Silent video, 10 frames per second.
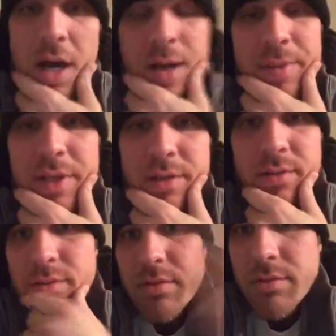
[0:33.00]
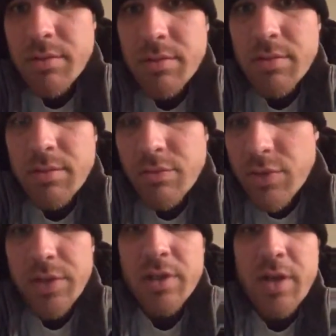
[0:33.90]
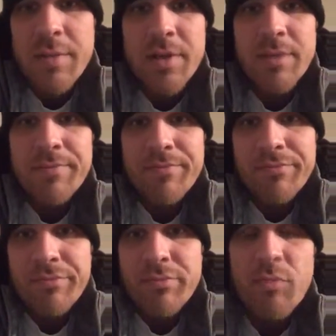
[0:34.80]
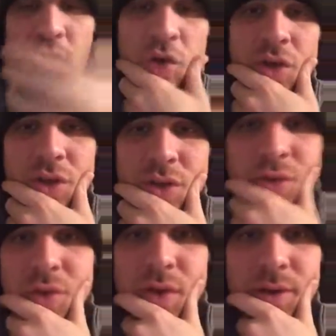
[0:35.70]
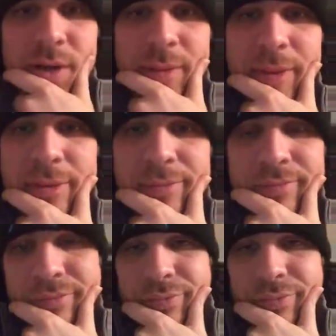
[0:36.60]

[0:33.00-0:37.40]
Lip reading: I mean, really, I mean, what are you gonna do? I mean,